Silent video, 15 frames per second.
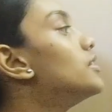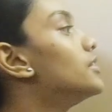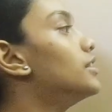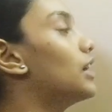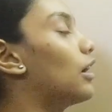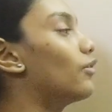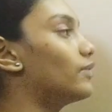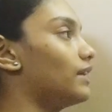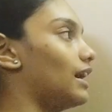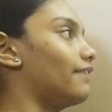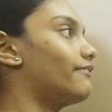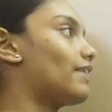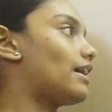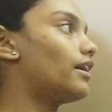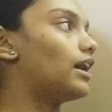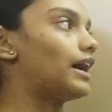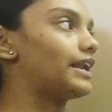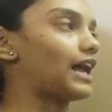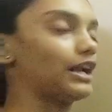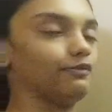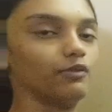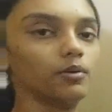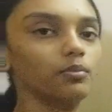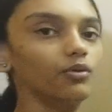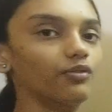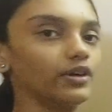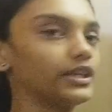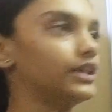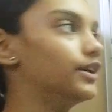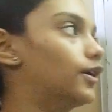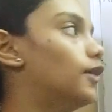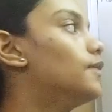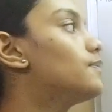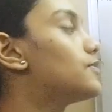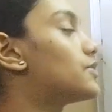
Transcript: Now we have an adverb over here